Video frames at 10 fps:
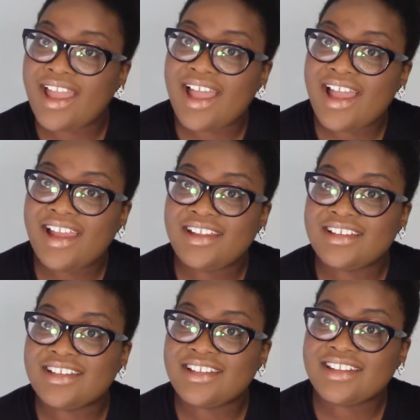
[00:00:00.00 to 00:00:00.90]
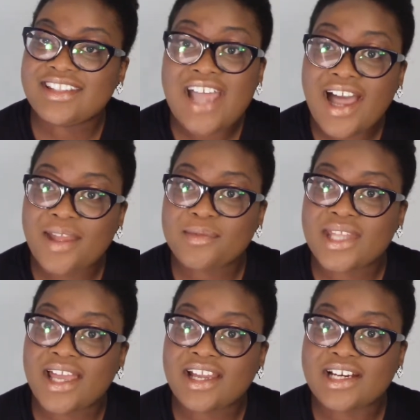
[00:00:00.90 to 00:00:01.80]
at the time
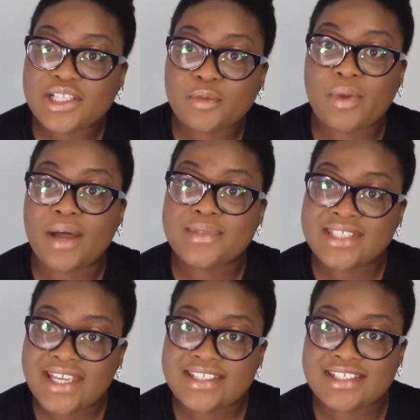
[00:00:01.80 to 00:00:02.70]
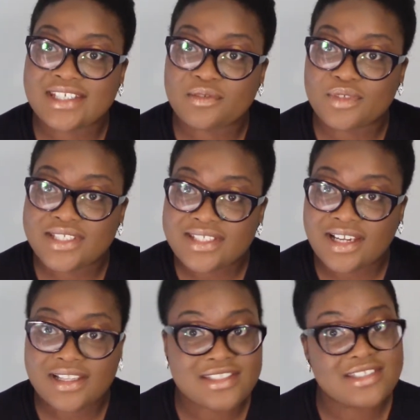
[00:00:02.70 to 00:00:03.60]
that ColourPop says it's gonna
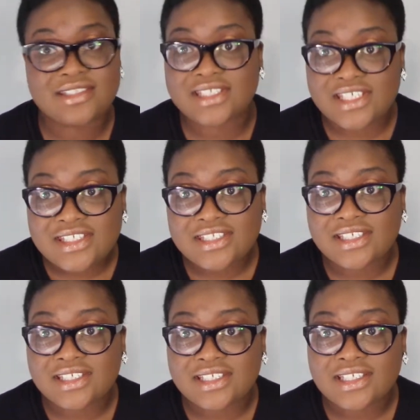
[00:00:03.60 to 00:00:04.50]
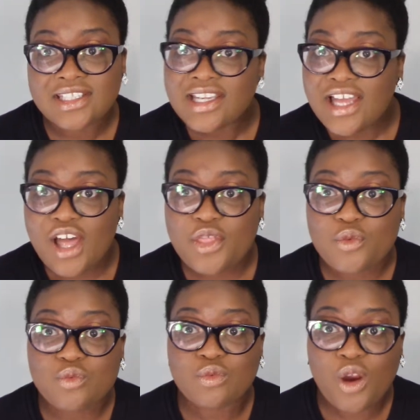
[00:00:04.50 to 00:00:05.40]
restock. Just gonna
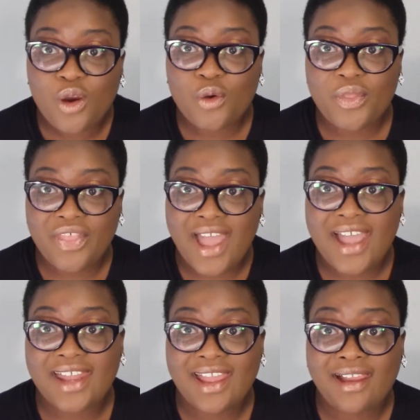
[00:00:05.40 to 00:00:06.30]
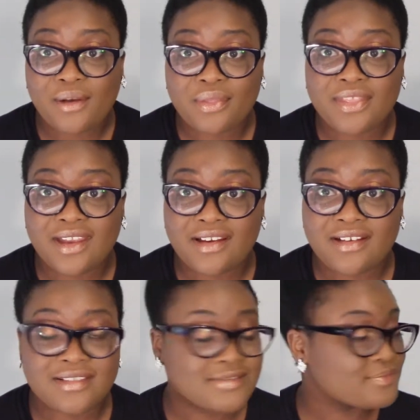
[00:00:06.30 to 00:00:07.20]
throw that out
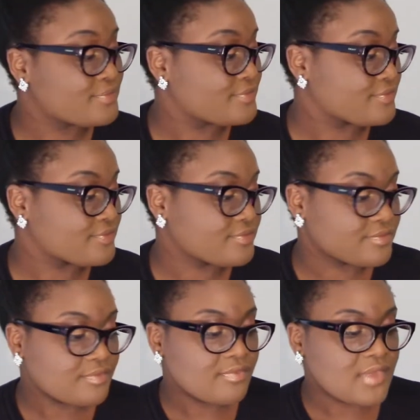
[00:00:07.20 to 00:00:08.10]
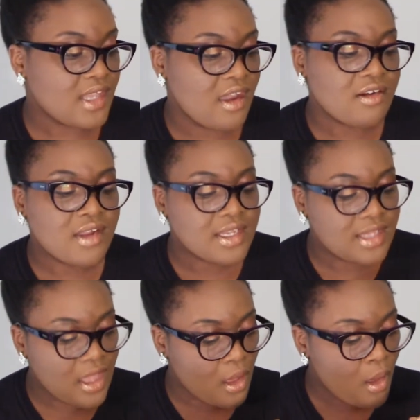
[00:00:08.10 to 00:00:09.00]
there. Alright,
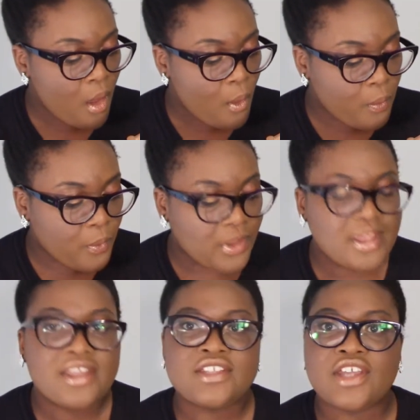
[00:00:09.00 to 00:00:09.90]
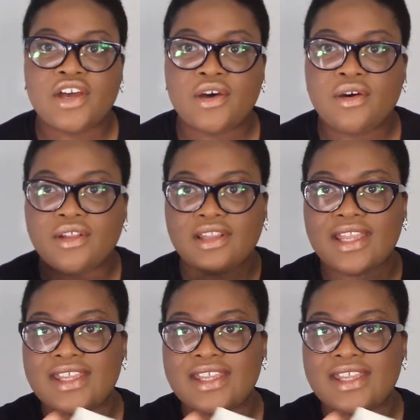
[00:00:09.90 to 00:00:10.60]
yeah. So, like I